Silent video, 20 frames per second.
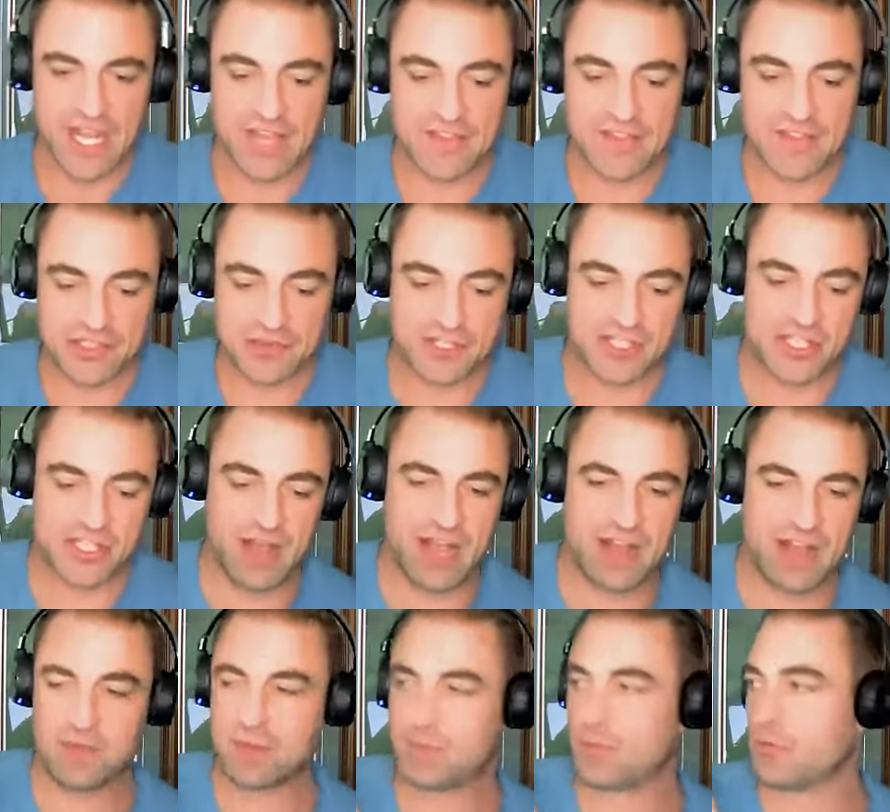And that's the reason you
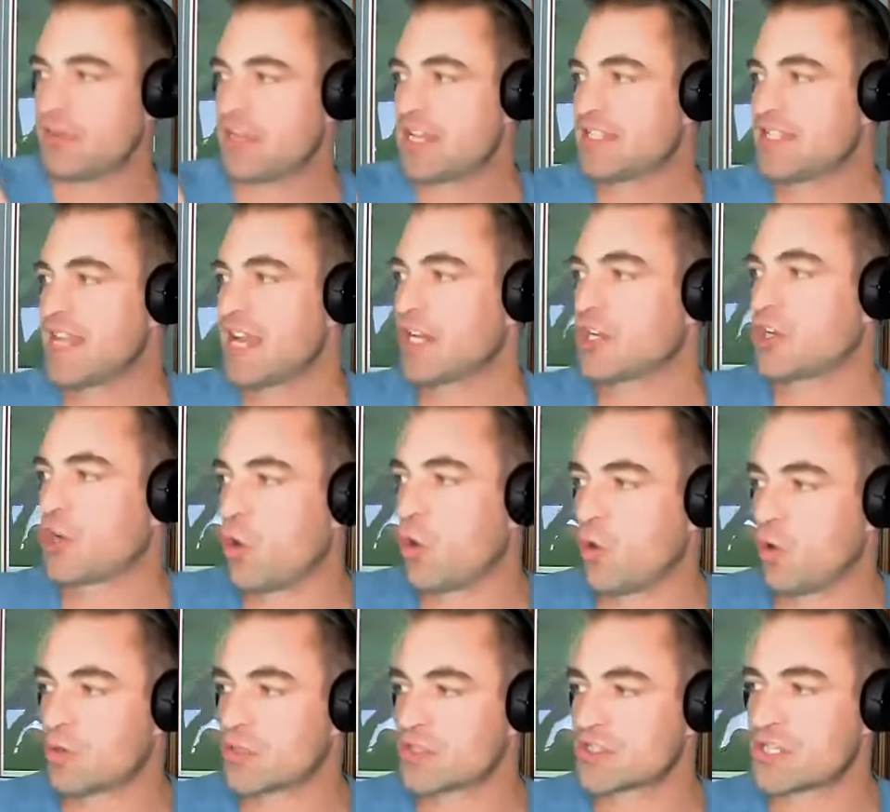have people when they set
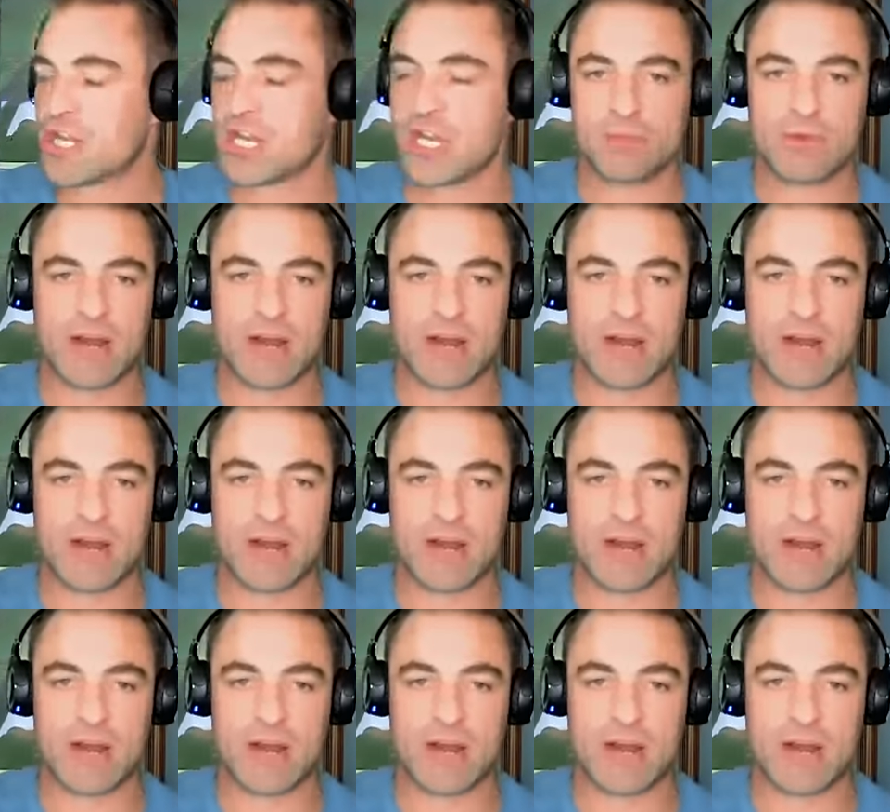goals,